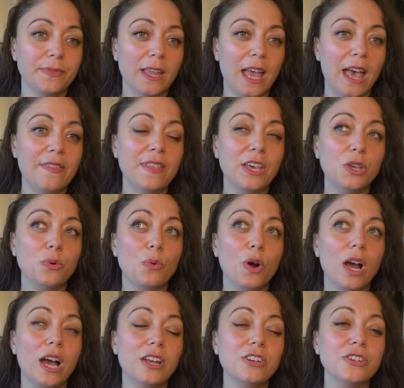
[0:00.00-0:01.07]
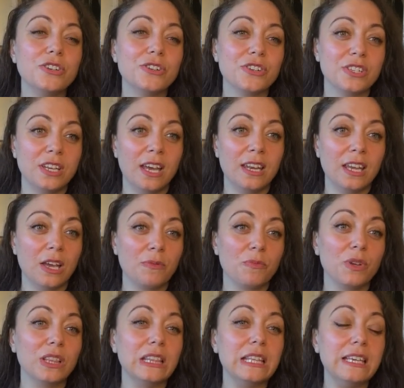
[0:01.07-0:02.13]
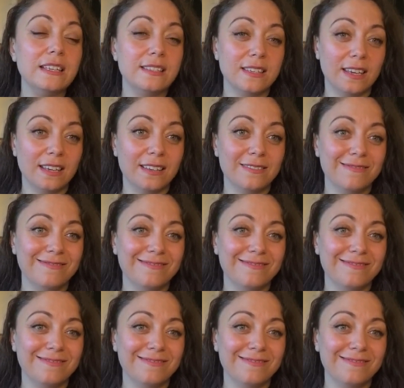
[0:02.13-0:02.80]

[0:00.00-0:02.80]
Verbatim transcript: and that you are understanding and releasing.